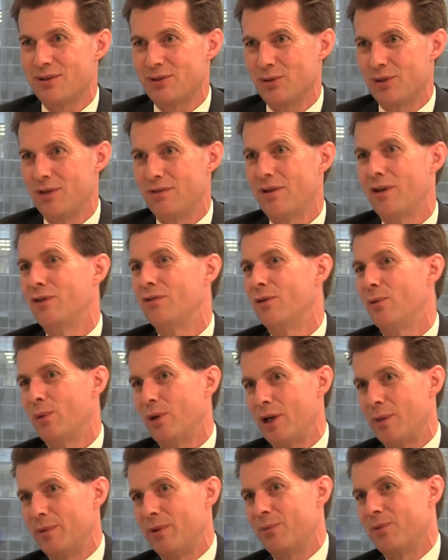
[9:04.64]
is sort of
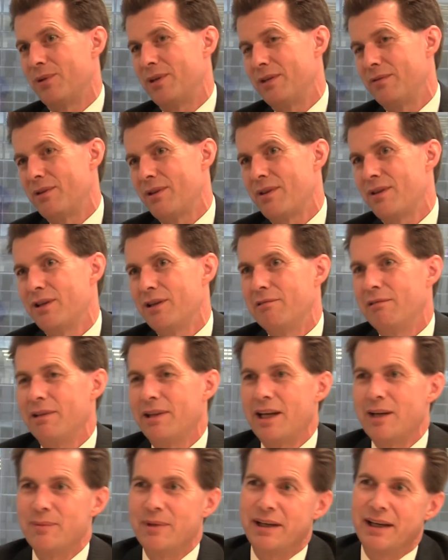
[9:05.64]
overwhelming whatever theory
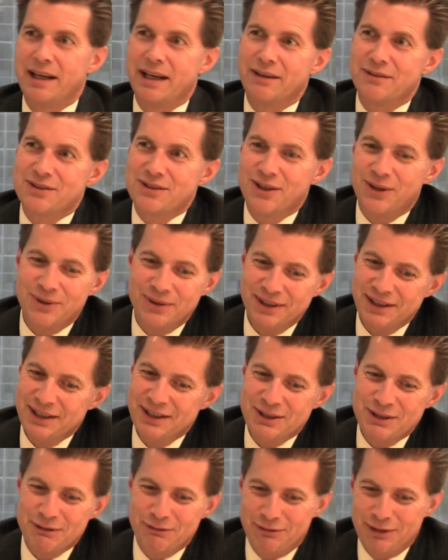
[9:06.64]
they may have. So
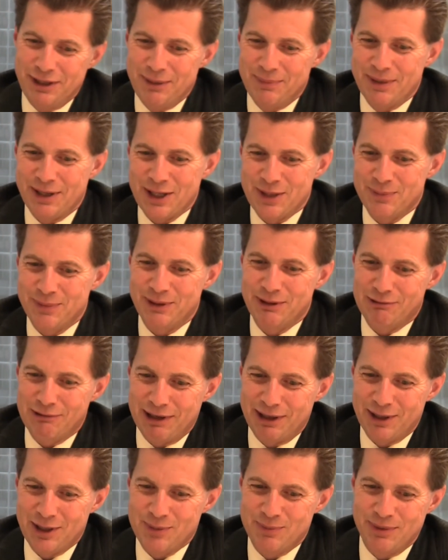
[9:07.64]
the feedback's been
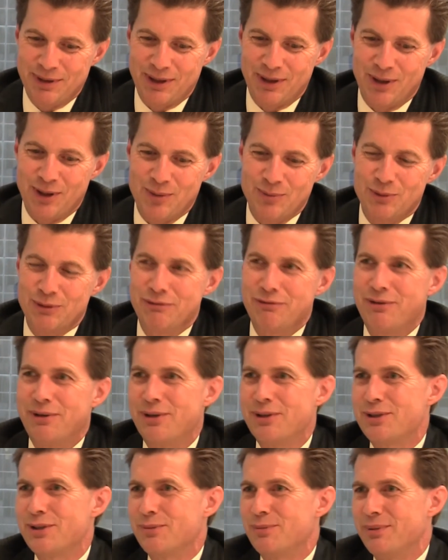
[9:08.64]
great. It's been a lot more
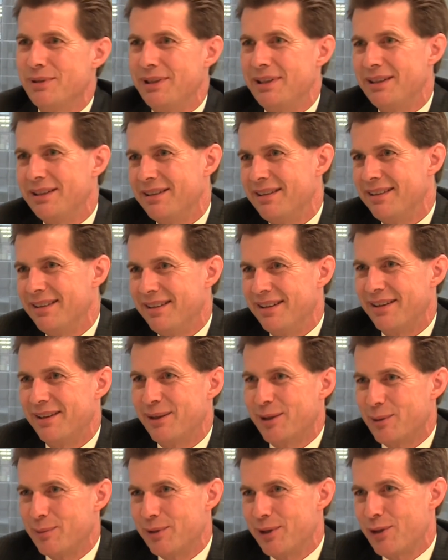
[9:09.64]
fun to be a
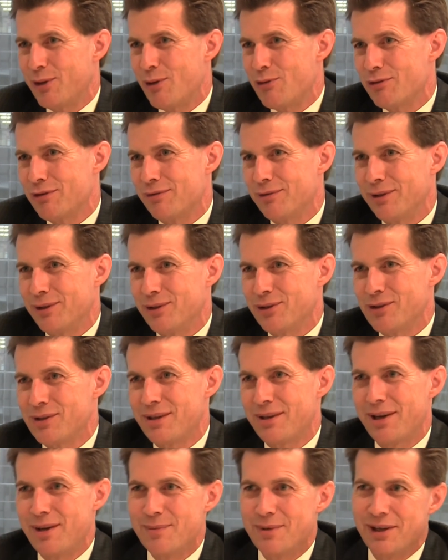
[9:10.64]
little bit controversial
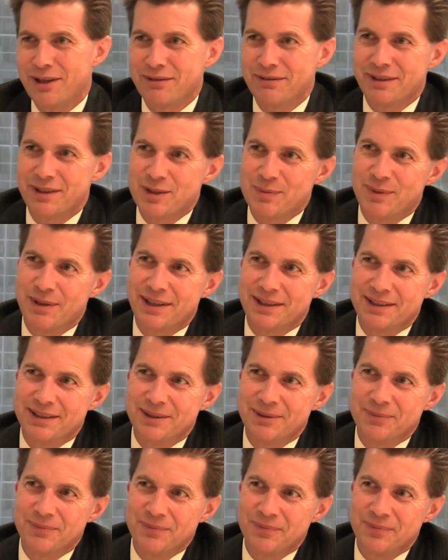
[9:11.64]
than I might have expected.